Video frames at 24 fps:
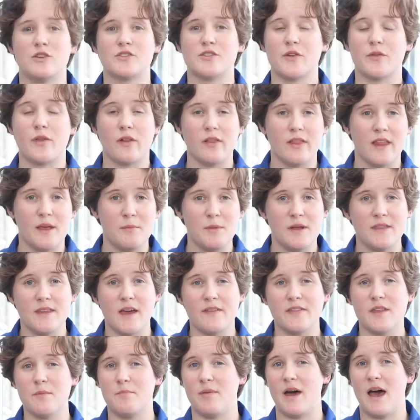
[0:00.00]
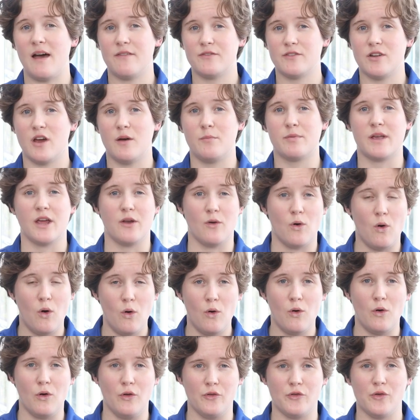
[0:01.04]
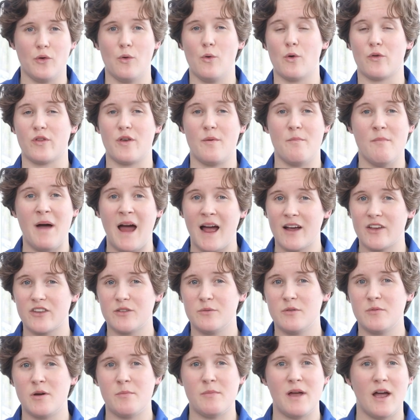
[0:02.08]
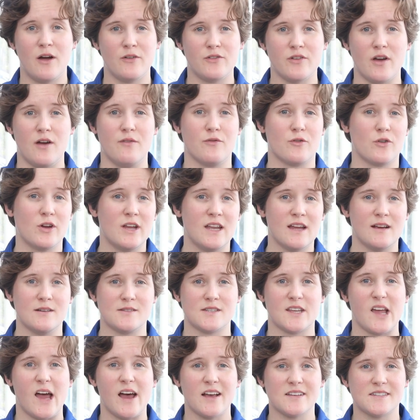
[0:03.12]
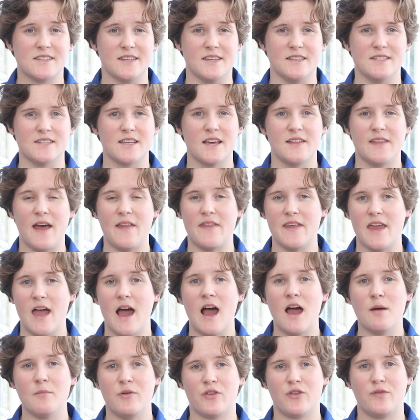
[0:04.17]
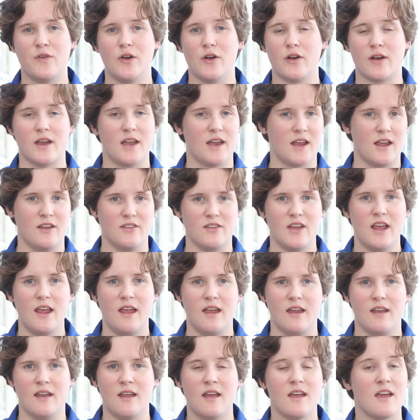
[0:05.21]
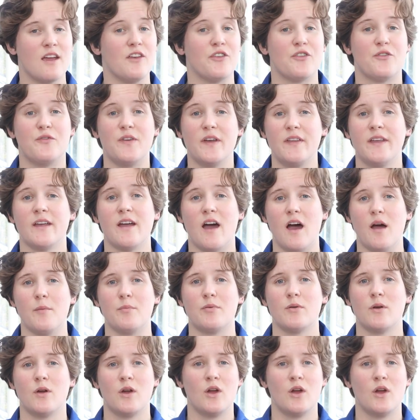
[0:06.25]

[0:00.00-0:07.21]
So the limit that the bathtub can hold, or the maximum amount of greenhouse gases that the atmosphere can contain, is filling up.